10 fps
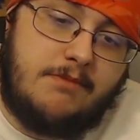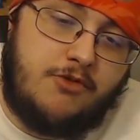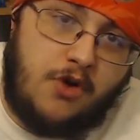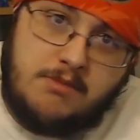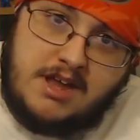
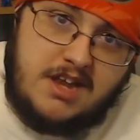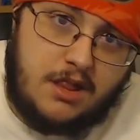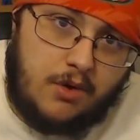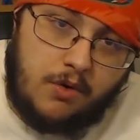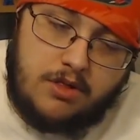Join my
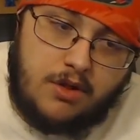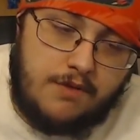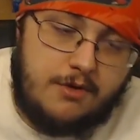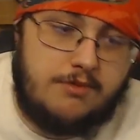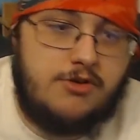Discord
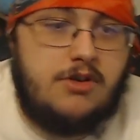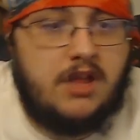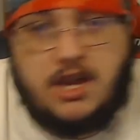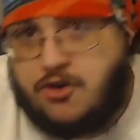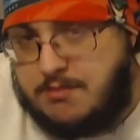server.
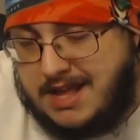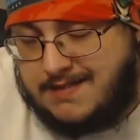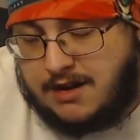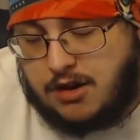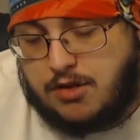Link should be in
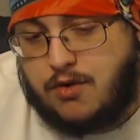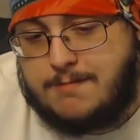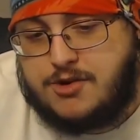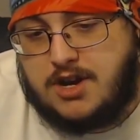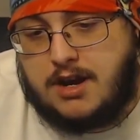the
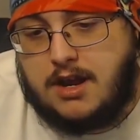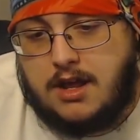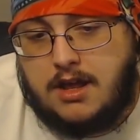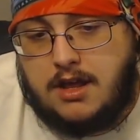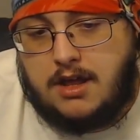description.
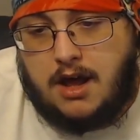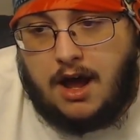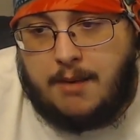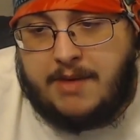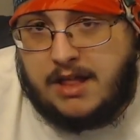
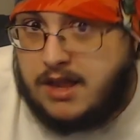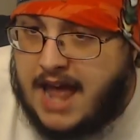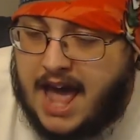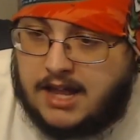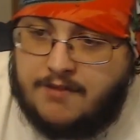That's an
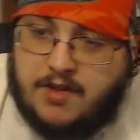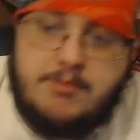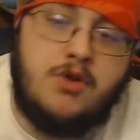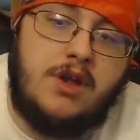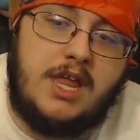active
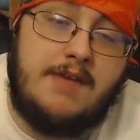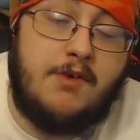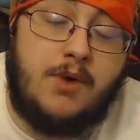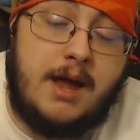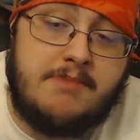community.
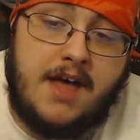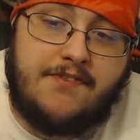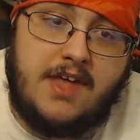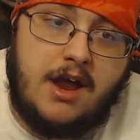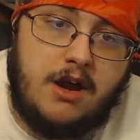Even when I'm
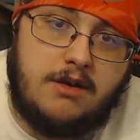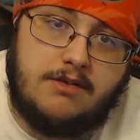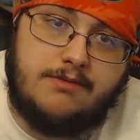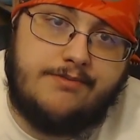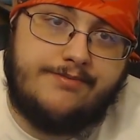not there,
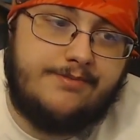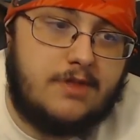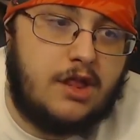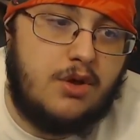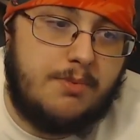
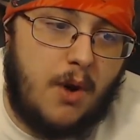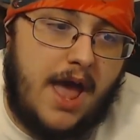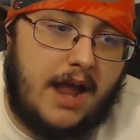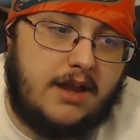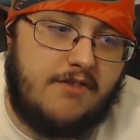super
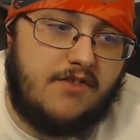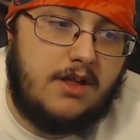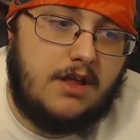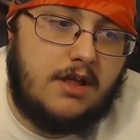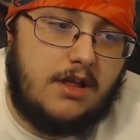active.
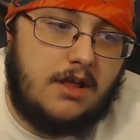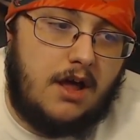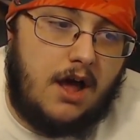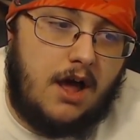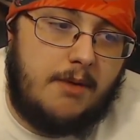
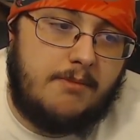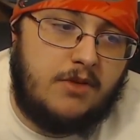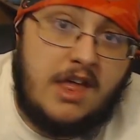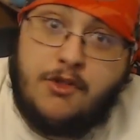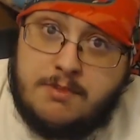
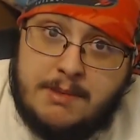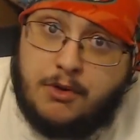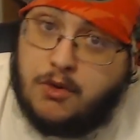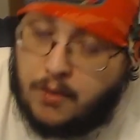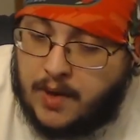With other
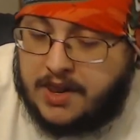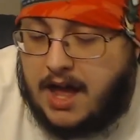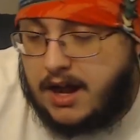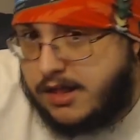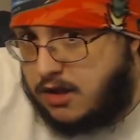people doing
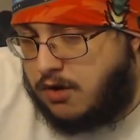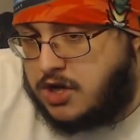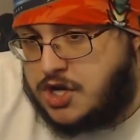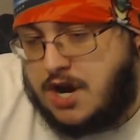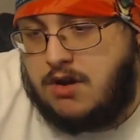wedlocks that you
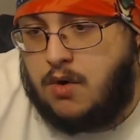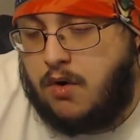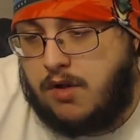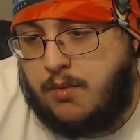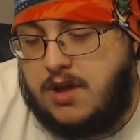can share
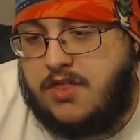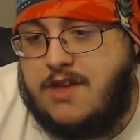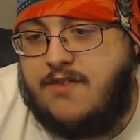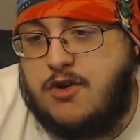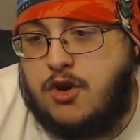yours with
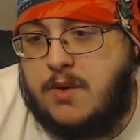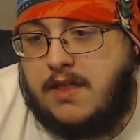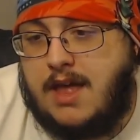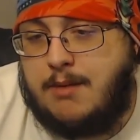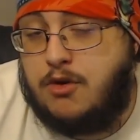if you're
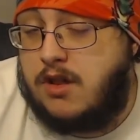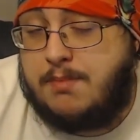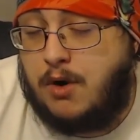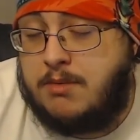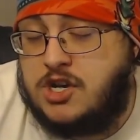doing them, or just
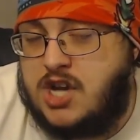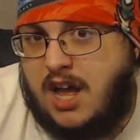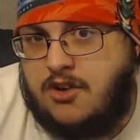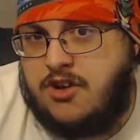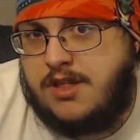Pokemon
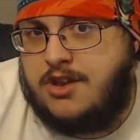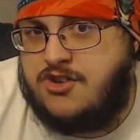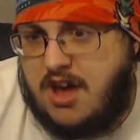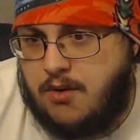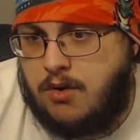challenges in
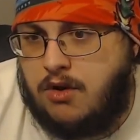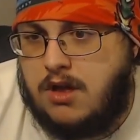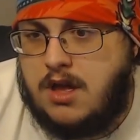general.